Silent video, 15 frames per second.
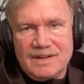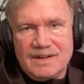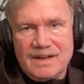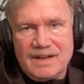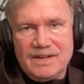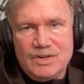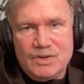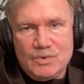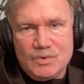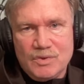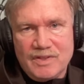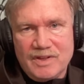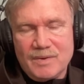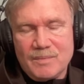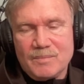I knew
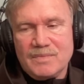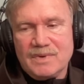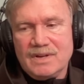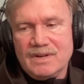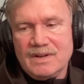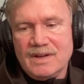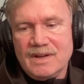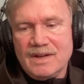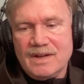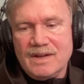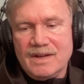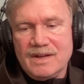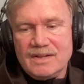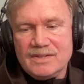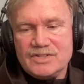them.
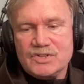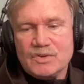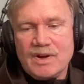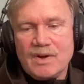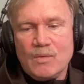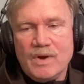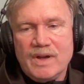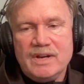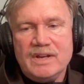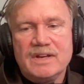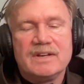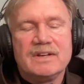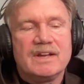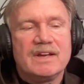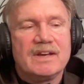And so I went
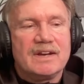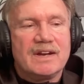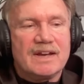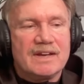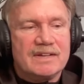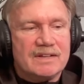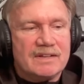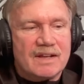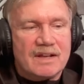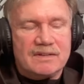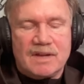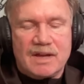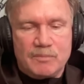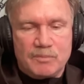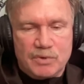in and I
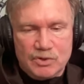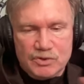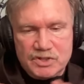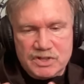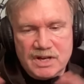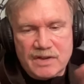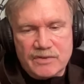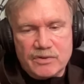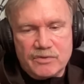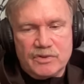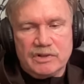pulled together the